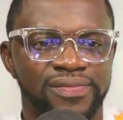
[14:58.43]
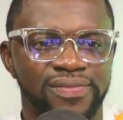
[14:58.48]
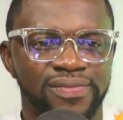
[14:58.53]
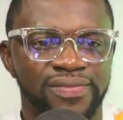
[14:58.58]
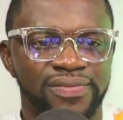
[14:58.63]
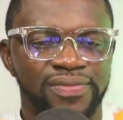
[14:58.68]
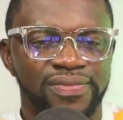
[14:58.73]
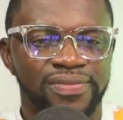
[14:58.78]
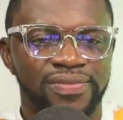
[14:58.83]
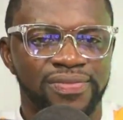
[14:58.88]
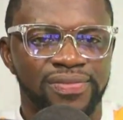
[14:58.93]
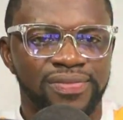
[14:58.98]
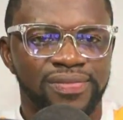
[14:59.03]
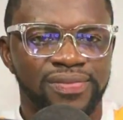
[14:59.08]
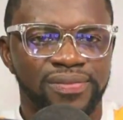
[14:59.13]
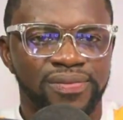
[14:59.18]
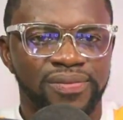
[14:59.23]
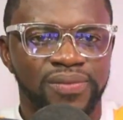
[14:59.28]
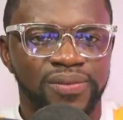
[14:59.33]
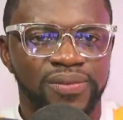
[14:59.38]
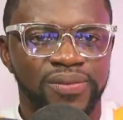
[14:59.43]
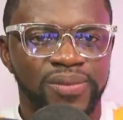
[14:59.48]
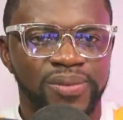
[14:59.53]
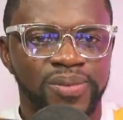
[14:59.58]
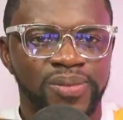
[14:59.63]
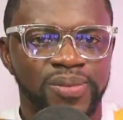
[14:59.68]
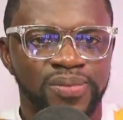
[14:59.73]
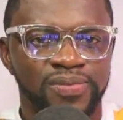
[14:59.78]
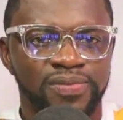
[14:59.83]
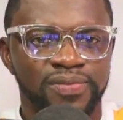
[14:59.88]

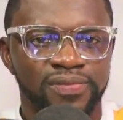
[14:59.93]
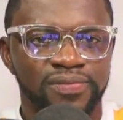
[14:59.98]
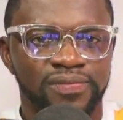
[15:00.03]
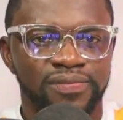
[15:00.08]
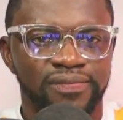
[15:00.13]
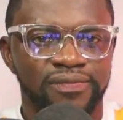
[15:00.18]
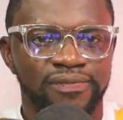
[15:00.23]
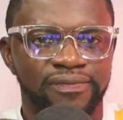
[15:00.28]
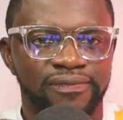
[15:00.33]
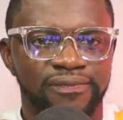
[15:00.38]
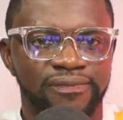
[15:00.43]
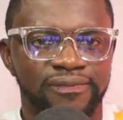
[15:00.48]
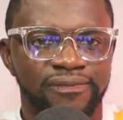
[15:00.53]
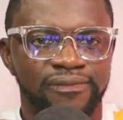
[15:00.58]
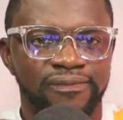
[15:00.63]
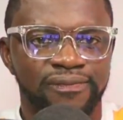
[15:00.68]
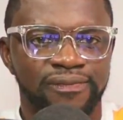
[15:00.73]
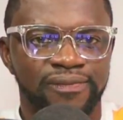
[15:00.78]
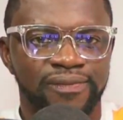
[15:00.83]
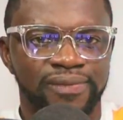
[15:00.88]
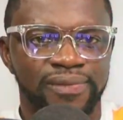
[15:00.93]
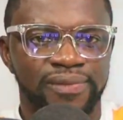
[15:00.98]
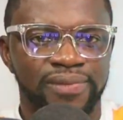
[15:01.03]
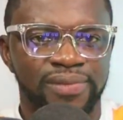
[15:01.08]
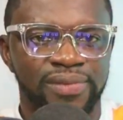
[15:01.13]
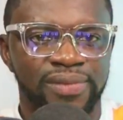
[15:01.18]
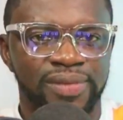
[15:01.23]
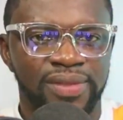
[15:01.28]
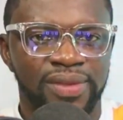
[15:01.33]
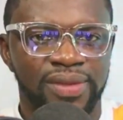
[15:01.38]

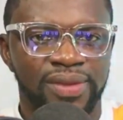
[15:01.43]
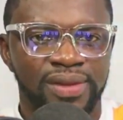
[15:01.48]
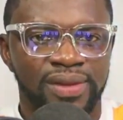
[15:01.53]
[no speech]